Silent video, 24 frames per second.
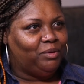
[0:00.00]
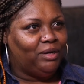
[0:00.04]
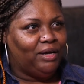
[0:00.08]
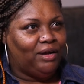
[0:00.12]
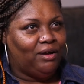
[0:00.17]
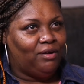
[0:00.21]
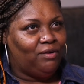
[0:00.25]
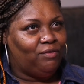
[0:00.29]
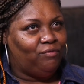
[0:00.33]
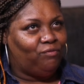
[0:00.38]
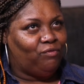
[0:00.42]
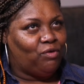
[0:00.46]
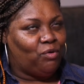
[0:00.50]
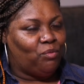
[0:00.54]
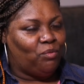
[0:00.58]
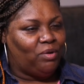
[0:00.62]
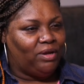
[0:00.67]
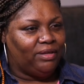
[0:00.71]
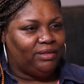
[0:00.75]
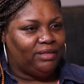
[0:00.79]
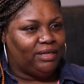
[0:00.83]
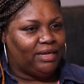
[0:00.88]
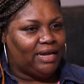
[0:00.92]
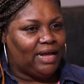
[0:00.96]
Well, for
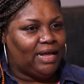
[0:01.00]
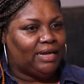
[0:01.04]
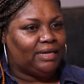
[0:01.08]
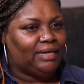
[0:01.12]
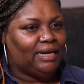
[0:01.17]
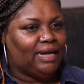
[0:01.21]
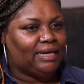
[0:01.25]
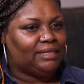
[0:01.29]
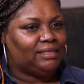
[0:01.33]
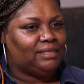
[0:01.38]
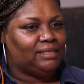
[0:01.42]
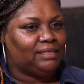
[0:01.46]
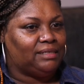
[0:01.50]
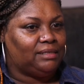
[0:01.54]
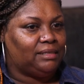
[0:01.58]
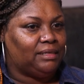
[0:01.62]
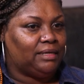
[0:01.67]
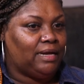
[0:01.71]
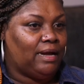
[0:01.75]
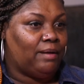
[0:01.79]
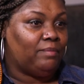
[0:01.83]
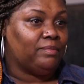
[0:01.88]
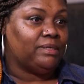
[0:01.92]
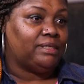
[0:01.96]
one thing, I'm
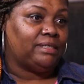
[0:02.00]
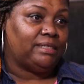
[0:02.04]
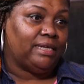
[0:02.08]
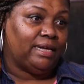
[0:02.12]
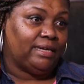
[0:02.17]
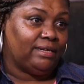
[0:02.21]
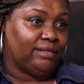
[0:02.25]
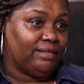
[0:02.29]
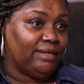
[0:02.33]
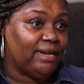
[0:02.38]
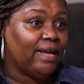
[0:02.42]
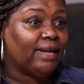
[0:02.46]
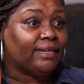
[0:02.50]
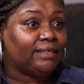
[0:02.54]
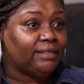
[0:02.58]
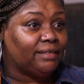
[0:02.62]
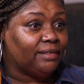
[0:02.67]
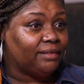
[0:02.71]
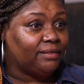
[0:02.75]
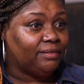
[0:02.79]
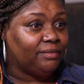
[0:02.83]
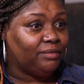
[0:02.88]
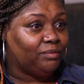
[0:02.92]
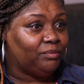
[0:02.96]
gonna stay
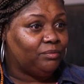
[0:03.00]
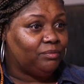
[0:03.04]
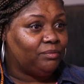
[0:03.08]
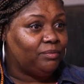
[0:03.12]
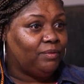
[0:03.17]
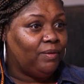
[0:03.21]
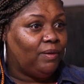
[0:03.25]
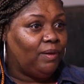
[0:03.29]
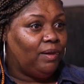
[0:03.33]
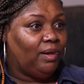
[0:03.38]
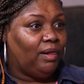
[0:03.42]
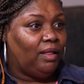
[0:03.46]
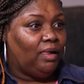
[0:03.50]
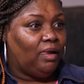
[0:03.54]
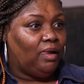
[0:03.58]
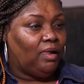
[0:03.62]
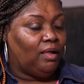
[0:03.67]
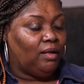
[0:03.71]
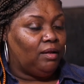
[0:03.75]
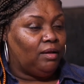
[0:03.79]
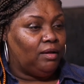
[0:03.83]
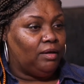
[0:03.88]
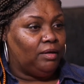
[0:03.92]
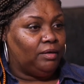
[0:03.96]
connected
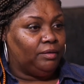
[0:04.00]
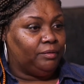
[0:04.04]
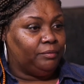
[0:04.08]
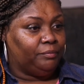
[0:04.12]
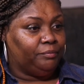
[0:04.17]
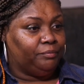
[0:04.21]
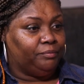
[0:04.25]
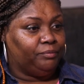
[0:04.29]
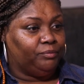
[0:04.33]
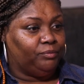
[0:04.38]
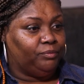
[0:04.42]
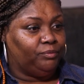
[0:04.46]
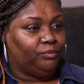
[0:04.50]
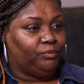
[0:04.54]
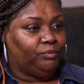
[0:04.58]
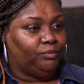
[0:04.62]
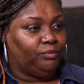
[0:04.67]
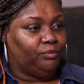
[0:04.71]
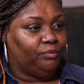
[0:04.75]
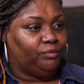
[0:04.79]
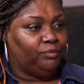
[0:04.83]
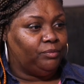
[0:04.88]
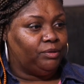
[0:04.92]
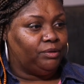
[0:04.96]

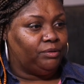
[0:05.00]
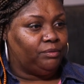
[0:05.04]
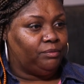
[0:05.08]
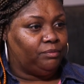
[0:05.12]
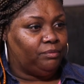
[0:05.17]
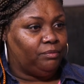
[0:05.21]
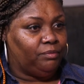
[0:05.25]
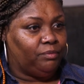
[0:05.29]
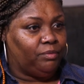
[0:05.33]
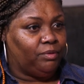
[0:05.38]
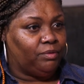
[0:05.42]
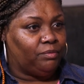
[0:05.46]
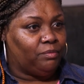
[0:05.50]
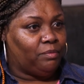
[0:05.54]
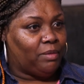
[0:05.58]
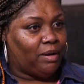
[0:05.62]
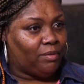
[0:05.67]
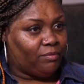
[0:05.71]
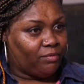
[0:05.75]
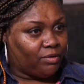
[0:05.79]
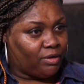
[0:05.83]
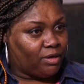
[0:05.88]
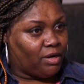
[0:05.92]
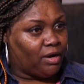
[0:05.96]
with my
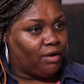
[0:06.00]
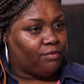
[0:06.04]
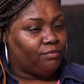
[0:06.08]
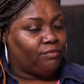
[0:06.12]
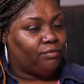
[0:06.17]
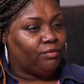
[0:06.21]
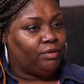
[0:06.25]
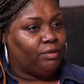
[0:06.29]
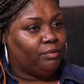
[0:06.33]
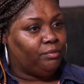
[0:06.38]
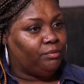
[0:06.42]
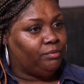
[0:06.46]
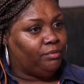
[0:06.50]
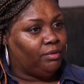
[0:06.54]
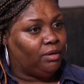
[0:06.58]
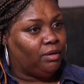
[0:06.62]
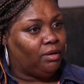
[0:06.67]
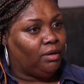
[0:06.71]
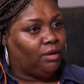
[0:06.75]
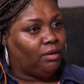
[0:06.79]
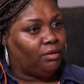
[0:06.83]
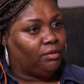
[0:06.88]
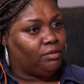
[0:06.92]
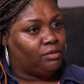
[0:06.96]
recovery
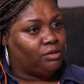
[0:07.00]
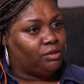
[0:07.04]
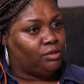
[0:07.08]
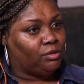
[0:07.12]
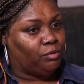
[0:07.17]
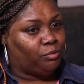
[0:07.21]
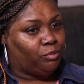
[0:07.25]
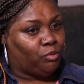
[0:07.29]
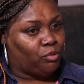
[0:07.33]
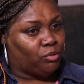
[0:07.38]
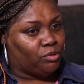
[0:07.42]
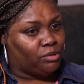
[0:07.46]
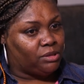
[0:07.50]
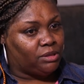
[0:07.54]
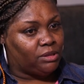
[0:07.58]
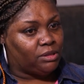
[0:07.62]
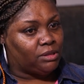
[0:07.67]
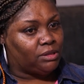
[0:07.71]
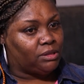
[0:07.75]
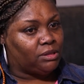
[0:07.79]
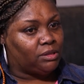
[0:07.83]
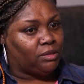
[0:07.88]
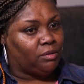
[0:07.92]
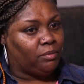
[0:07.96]
support
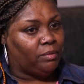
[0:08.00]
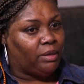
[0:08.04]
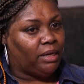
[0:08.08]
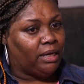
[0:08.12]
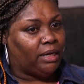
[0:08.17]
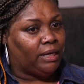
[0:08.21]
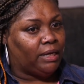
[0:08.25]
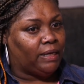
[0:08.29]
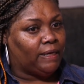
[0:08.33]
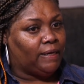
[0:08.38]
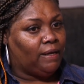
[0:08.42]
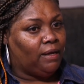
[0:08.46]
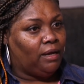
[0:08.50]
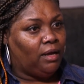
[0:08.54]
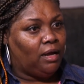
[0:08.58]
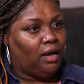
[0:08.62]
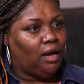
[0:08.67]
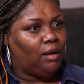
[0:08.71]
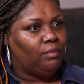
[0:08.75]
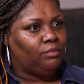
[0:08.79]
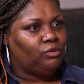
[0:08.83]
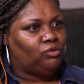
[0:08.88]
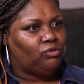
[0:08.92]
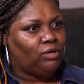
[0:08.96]
system, and
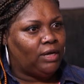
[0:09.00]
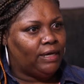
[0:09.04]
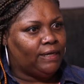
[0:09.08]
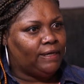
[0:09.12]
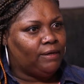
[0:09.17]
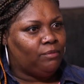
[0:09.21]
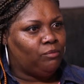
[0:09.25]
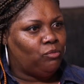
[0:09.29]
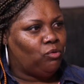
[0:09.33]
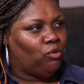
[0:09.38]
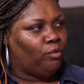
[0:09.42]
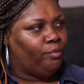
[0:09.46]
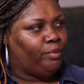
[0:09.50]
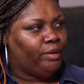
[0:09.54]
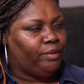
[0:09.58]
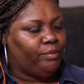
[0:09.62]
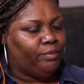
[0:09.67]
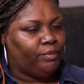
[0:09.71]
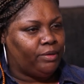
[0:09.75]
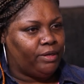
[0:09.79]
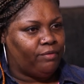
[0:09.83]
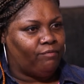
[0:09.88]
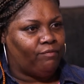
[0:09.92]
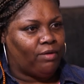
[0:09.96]
I'm gonna try to get more
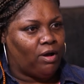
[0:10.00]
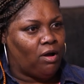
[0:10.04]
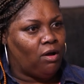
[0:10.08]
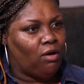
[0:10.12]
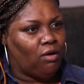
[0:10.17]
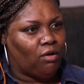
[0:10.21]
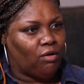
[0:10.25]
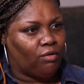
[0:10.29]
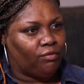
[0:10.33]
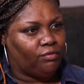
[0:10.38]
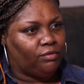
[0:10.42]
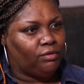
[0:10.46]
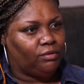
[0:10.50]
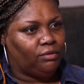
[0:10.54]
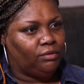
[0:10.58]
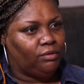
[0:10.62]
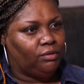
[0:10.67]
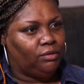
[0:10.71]
people involved.